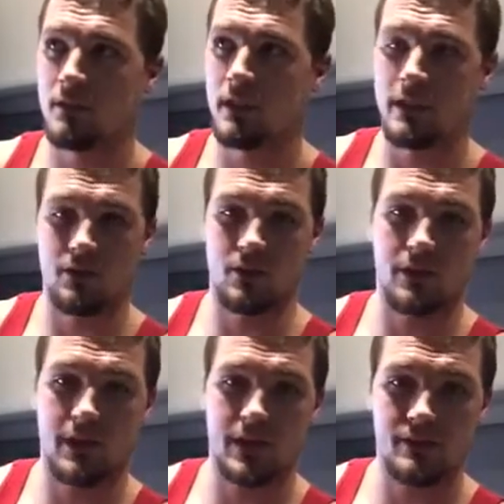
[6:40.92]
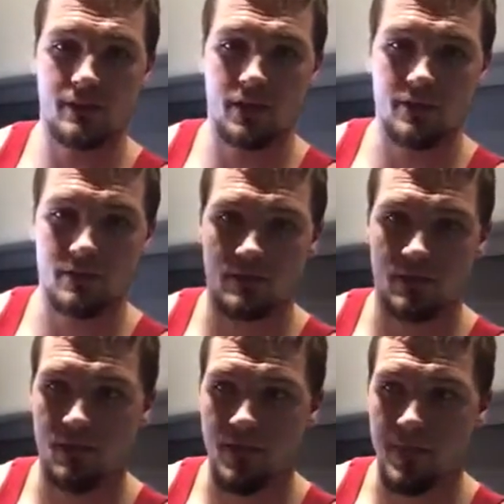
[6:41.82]
that 38 cents.
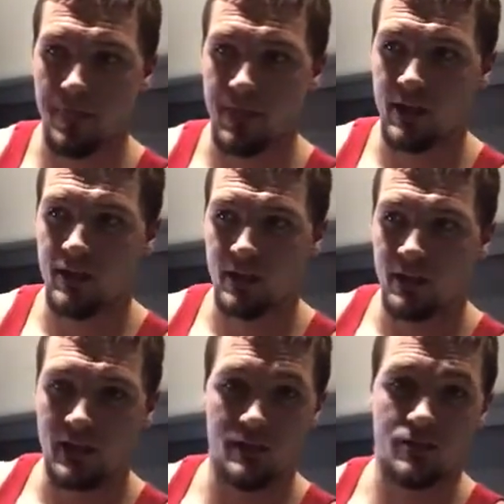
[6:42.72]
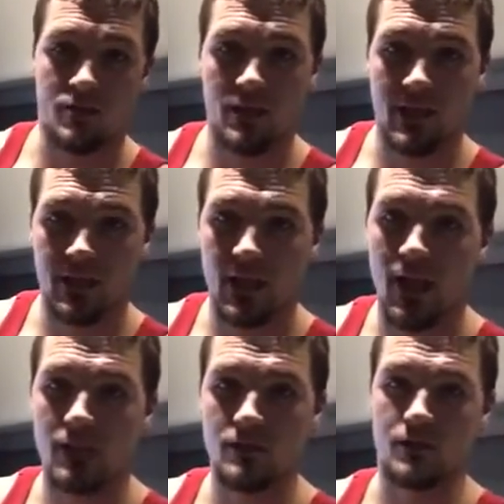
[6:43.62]
That's
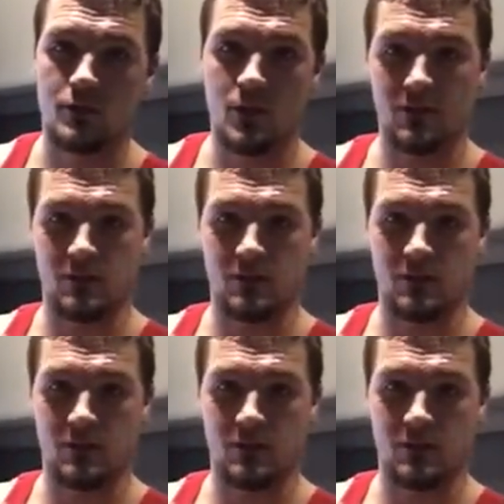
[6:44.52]
$38 that you have